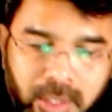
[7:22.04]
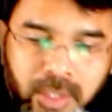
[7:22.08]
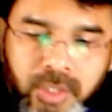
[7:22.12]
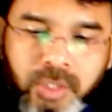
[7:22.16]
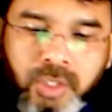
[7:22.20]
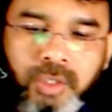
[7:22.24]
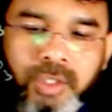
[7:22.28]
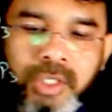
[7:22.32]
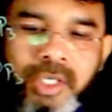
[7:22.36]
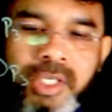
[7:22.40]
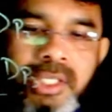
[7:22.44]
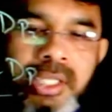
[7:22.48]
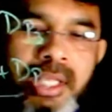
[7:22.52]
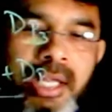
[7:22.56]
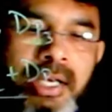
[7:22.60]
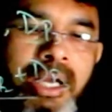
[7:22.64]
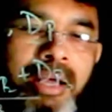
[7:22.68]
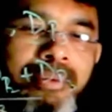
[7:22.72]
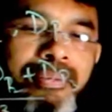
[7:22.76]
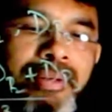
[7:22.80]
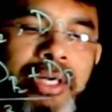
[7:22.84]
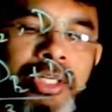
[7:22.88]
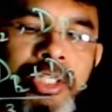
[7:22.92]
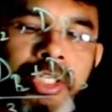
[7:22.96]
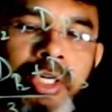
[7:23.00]
So this is the
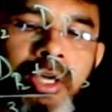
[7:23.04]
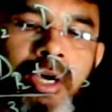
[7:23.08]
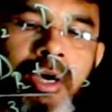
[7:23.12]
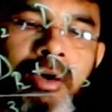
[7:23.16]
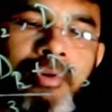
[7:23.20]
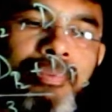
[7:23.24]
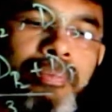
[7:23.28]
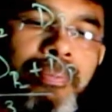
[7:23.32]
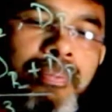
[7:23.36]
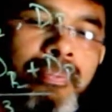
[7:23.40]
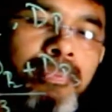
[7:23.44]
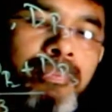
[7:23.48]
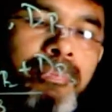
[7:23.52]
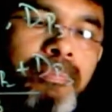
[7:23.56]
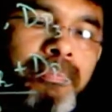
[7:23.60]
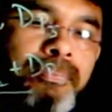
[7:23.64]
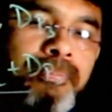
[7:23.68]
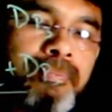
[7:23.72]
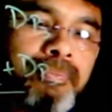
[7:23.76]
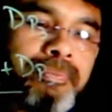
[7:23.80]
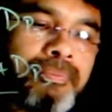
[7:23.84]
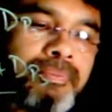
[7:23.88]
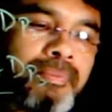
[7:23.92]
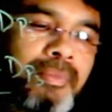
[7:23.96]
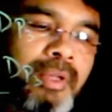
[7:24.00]
definition of
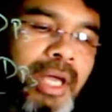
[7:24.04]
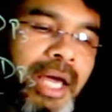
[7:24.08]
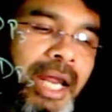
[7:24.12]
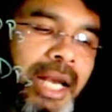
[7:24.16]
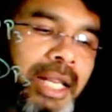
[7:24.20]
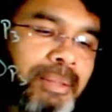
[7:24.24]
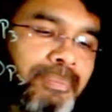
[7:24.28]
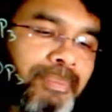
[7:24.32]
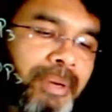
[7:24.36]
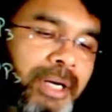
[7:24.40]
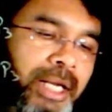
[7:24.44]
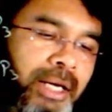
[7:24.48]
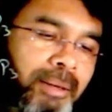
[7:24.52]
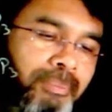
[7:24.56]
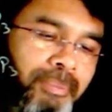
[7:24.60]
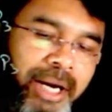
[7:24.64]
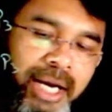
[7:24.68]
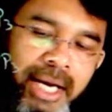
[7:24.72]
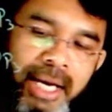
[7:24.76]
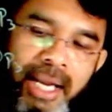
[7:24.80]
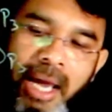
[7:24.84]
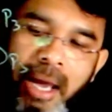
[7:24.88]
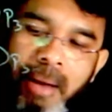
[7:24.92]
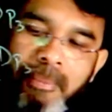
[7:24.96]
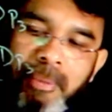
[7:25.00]
arithmetic
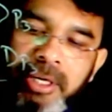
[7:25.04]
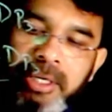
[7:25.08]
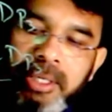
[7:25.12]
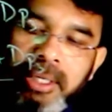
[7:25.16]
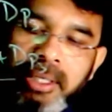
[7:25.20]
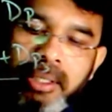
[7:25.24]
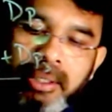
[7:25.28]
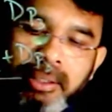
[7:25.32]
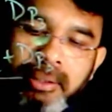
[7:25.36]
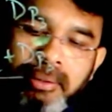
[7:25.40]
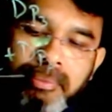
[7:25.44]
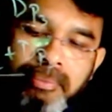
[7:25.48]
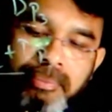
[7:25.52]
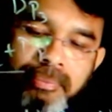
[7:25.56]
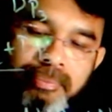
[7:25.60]
mean diameter.